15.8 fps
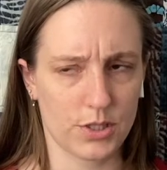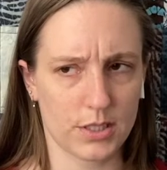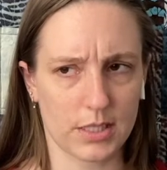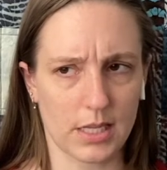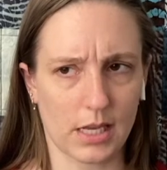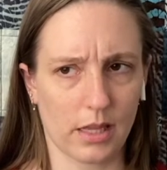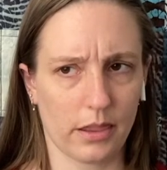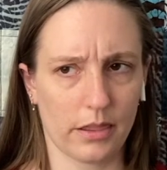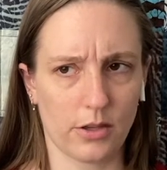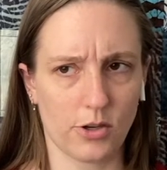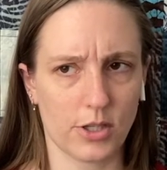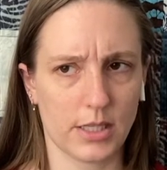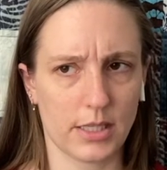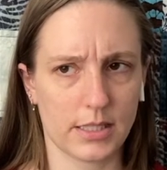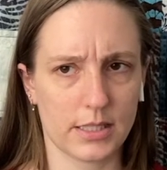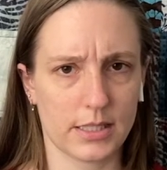is like a
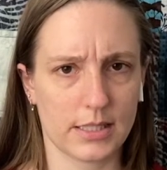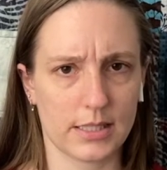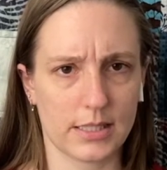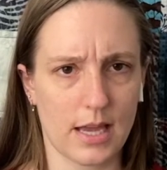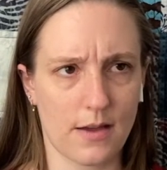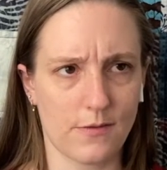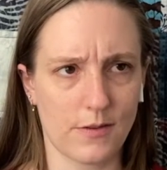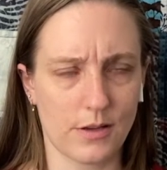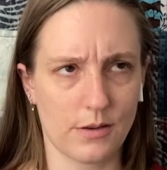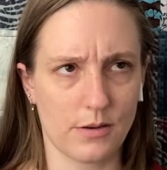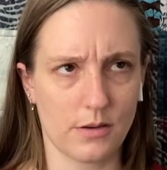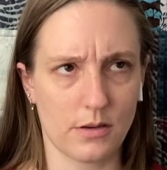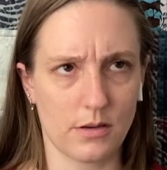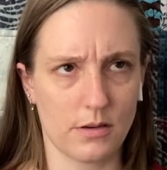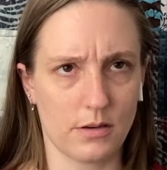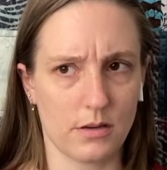
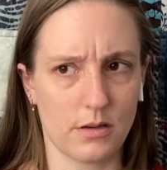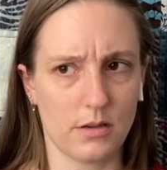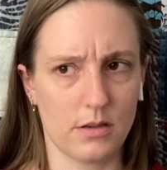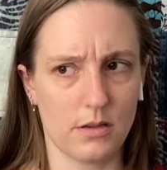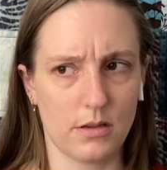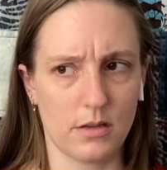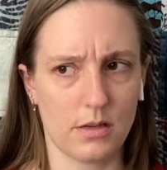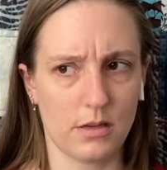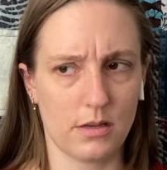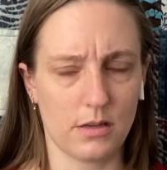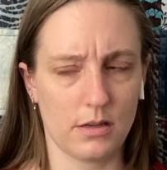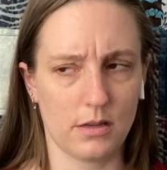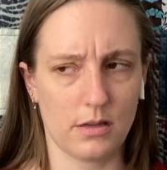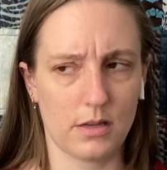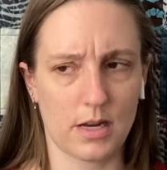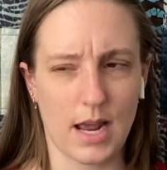37
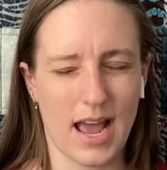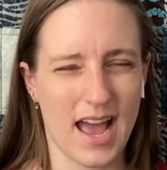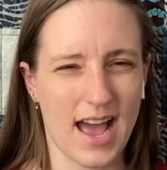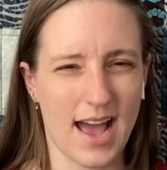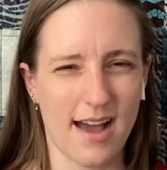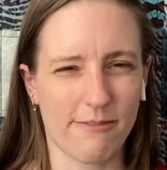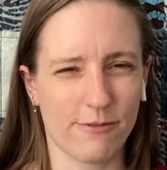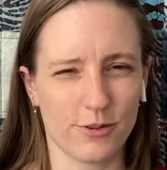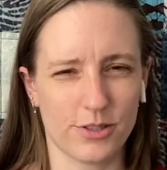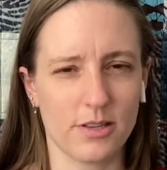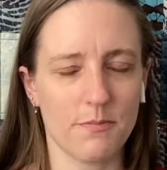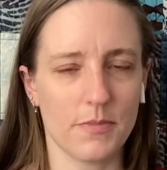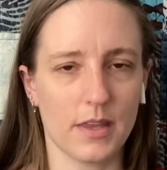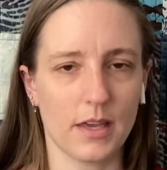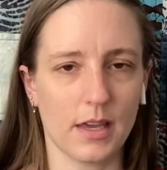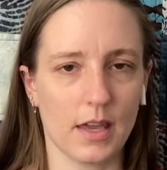and a half or
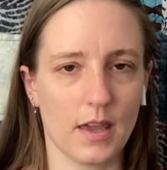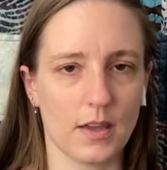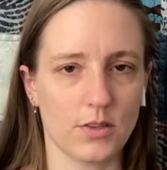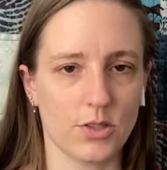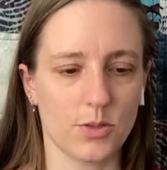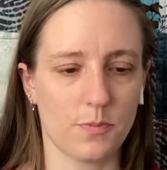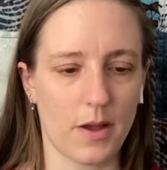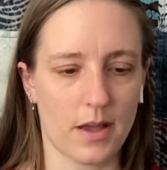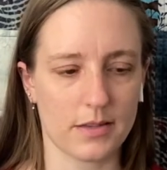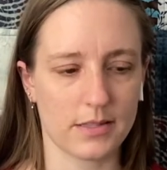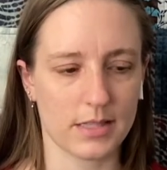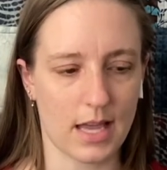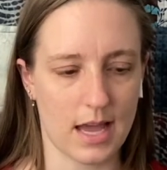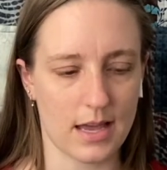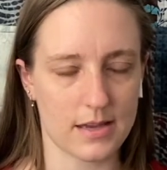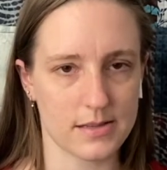something inch bust
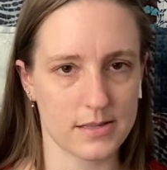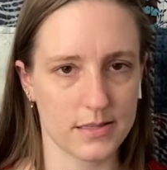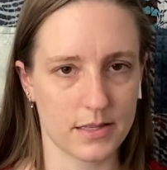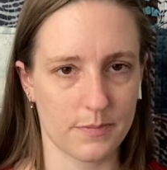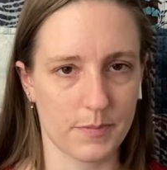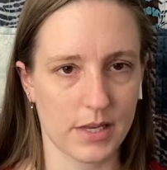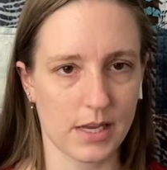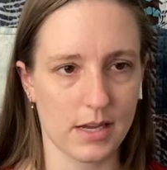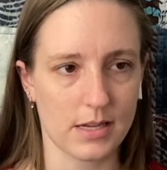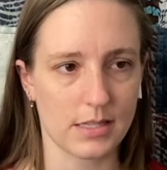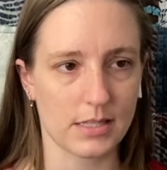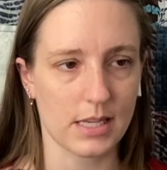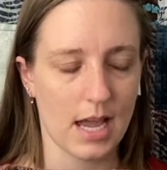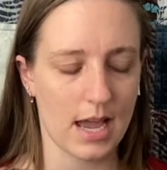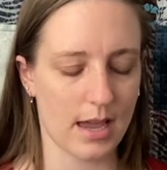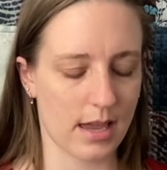size
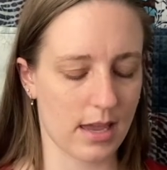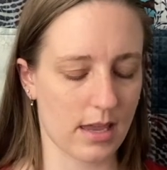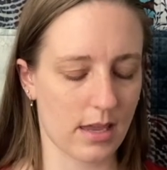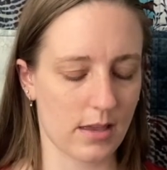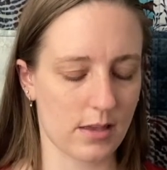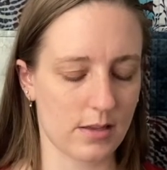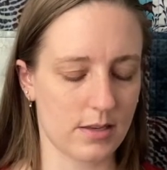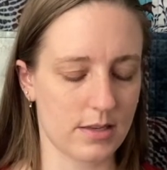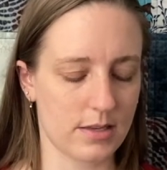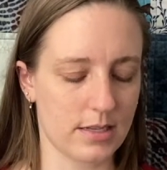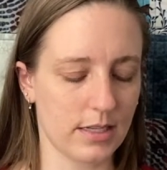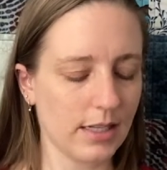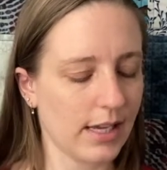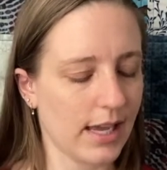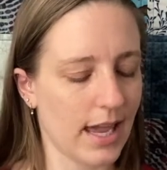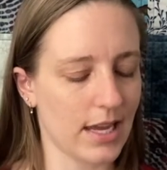because I
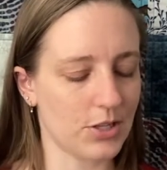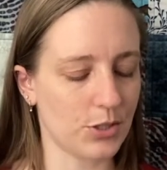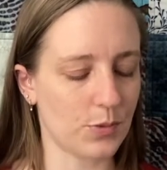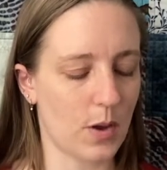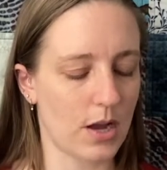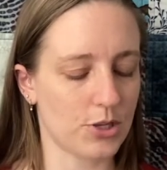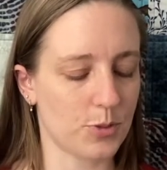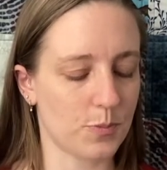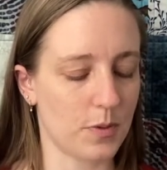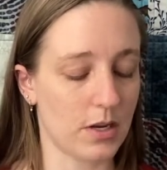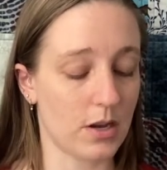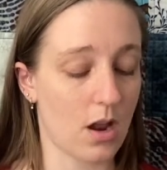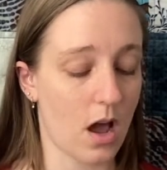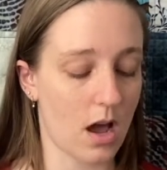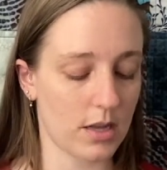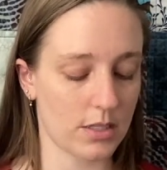did a gauge swatch, but
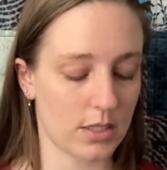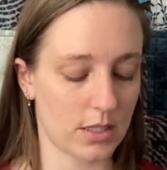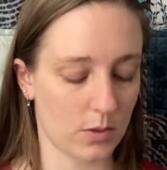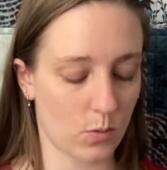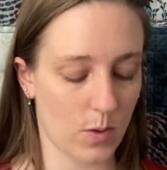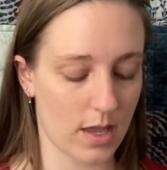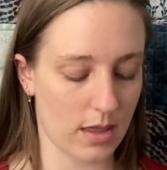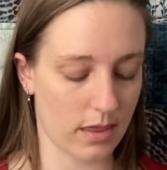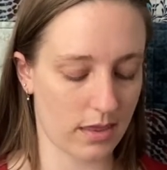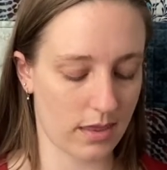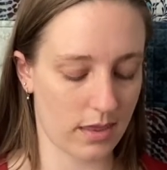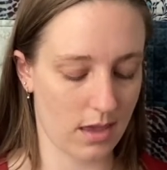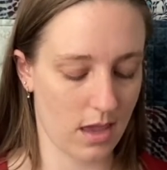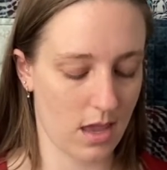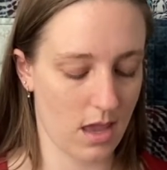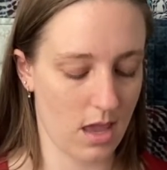not with,
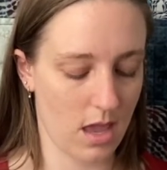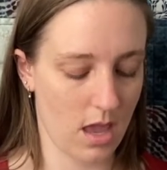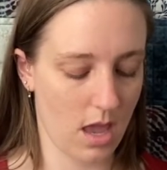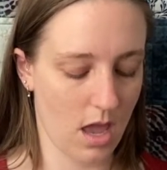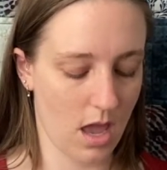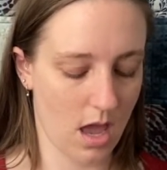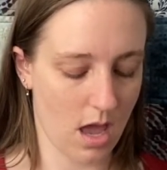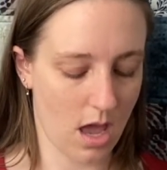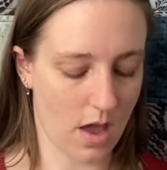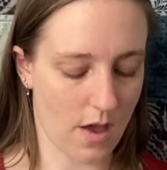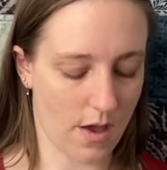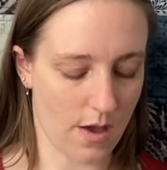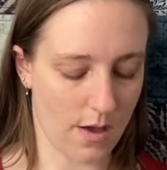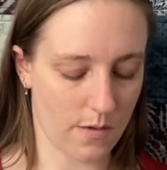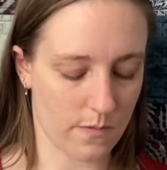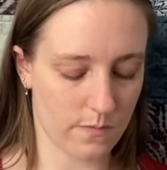
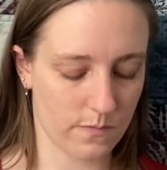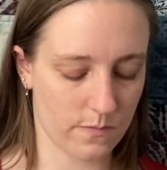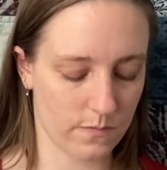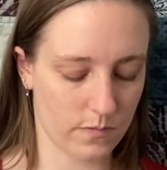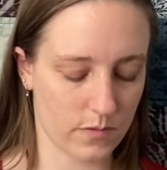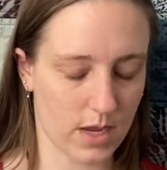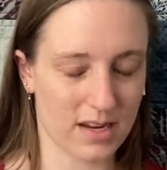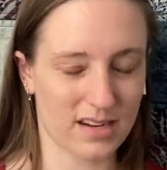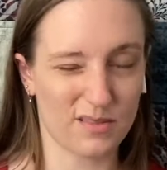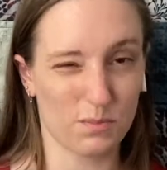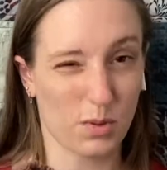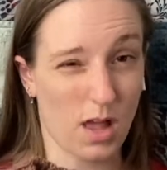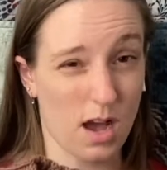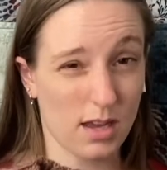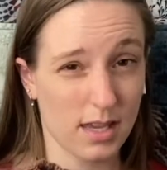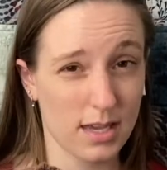um, I didn't
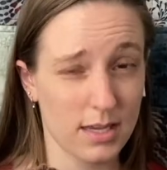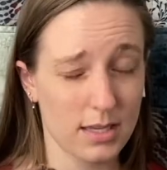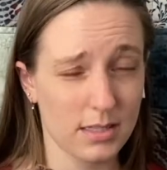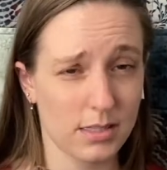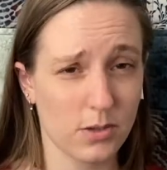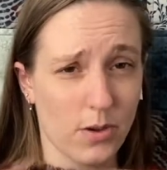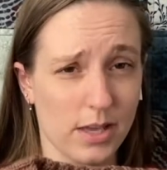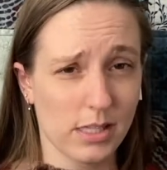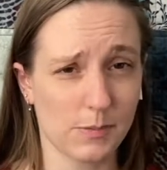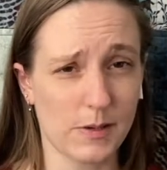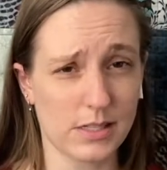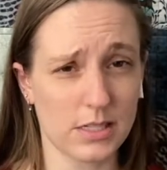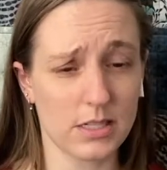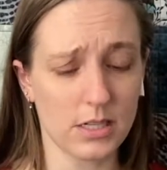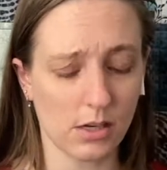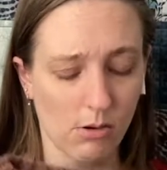block it. So I
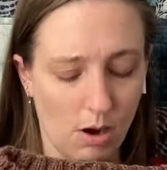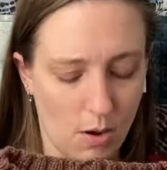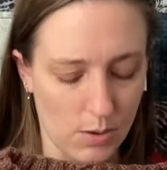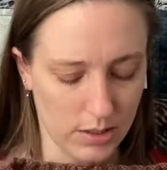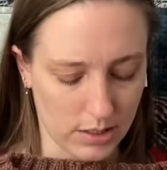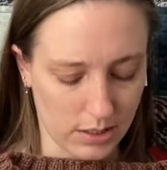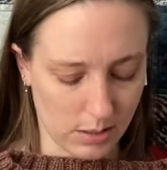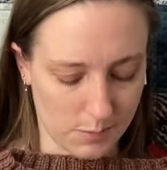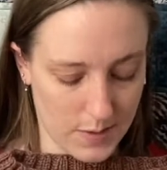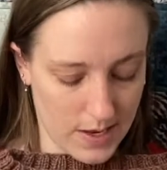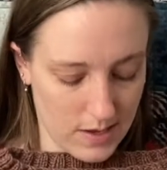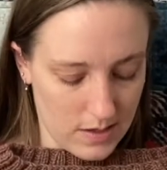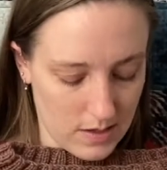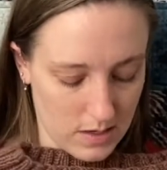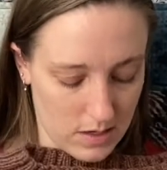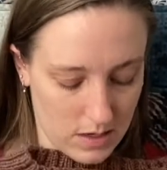expect it to grow a little
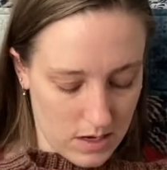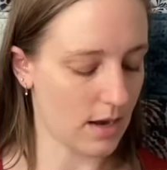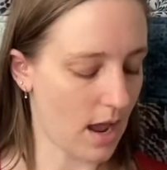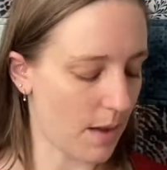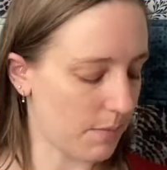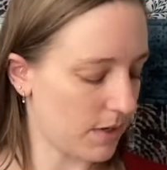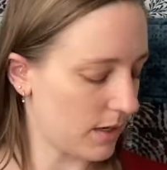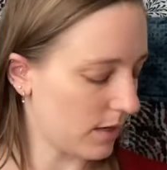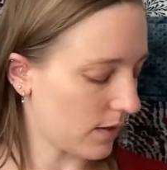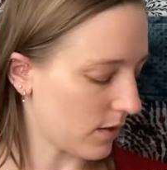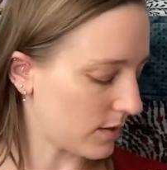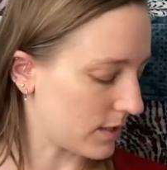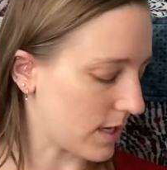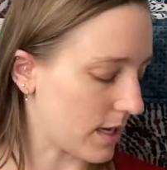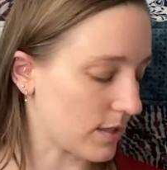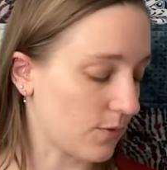bit. I'm knitting on
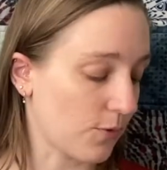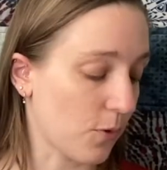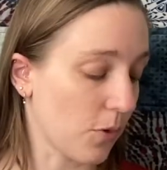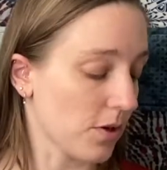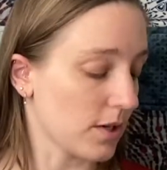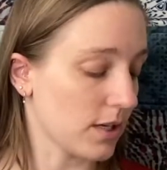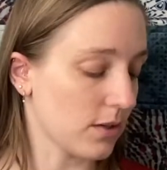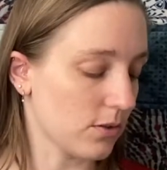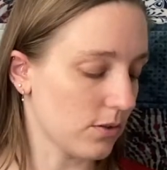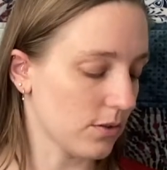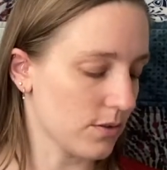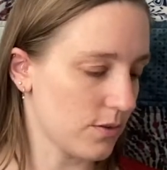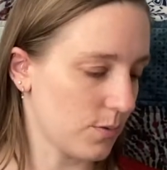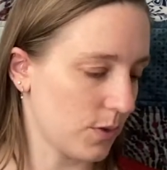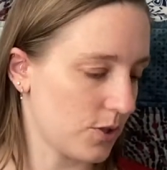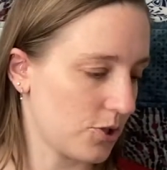size four
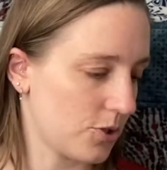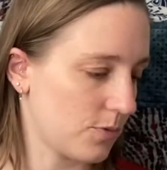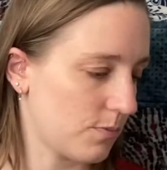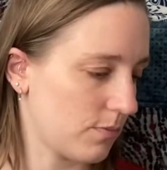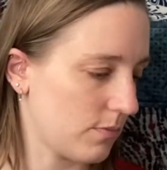needles, which